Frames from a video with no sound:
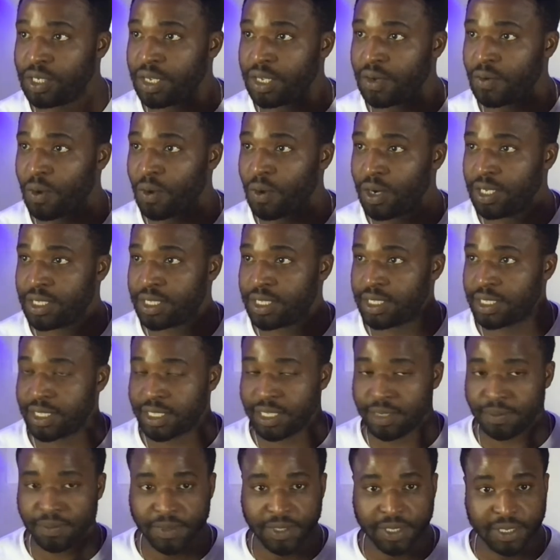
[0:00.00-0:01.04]
The quality
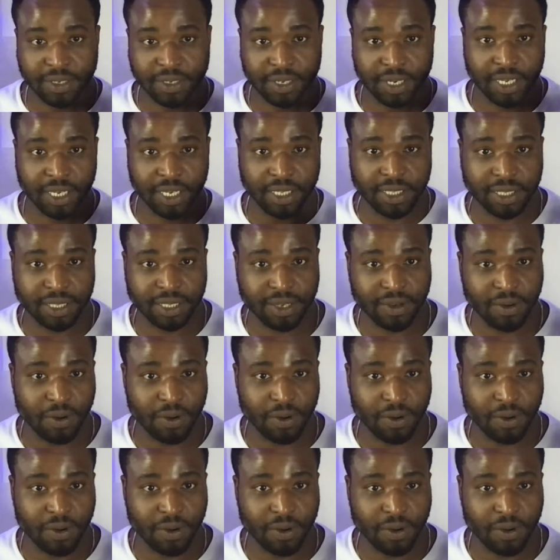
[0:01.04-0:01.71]
seems great,